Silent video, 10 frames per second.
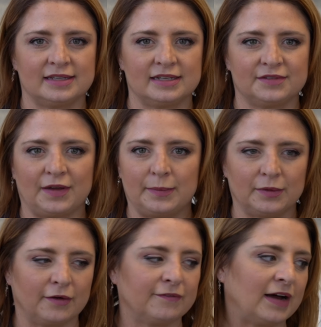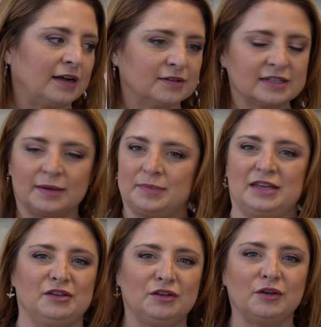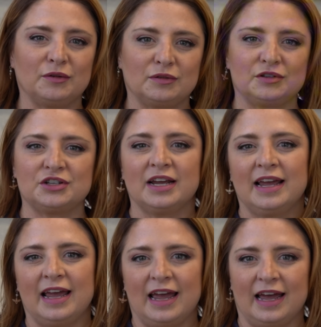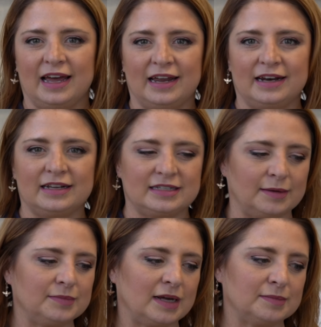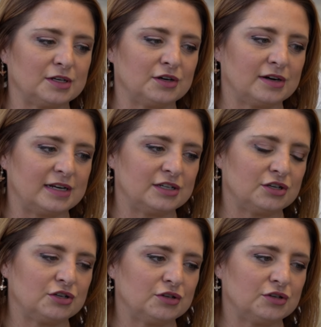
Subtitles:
These family law files can be huge, and sometimes attorneys